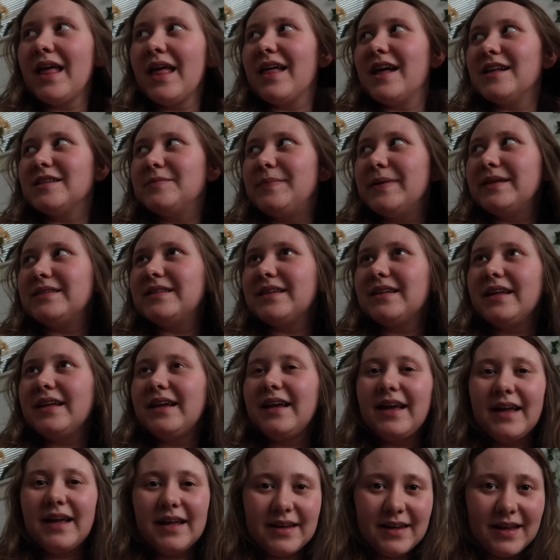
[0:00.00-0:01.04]
that's
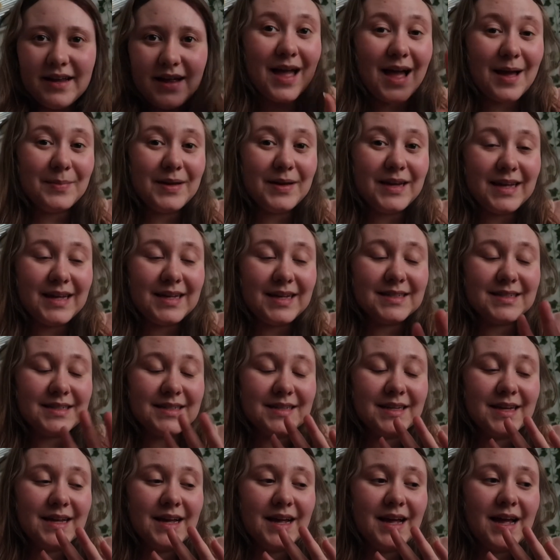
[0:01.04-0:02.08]
basically it. I'm gonna
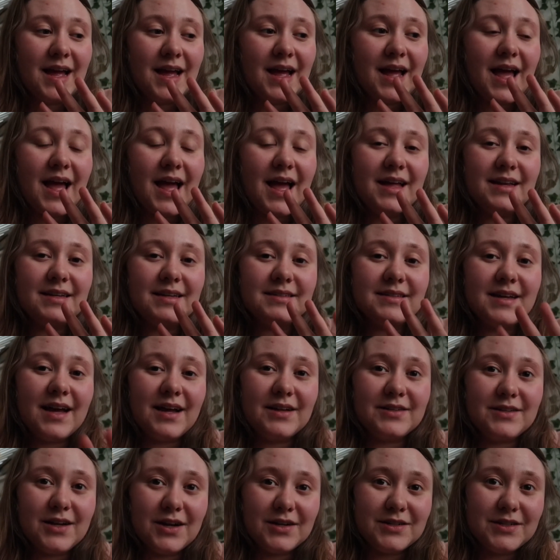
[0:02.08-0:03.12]
eat and
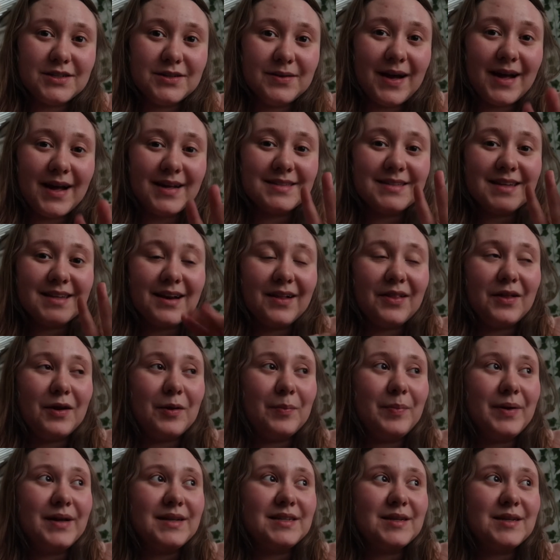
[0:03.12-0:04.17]
I'll talk to you guys in a little
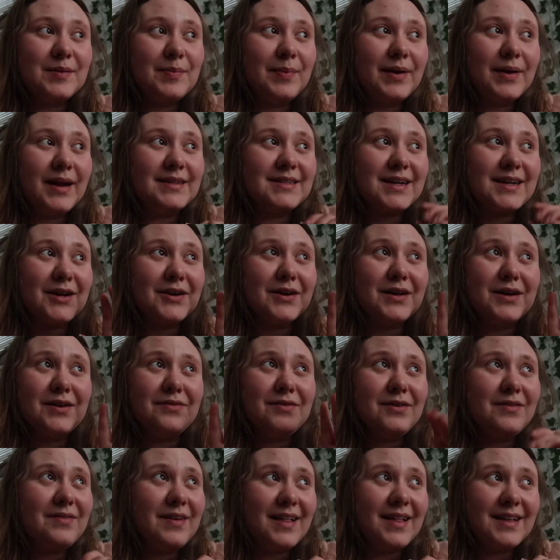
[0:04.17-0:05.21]
bit, but I decorated
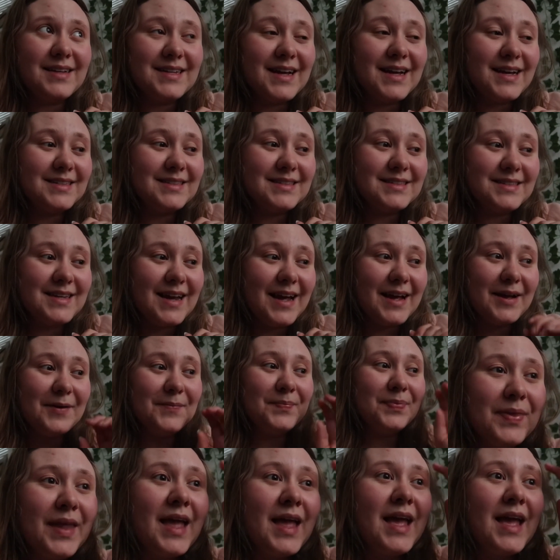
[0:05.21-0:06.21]
for Valentine's Day.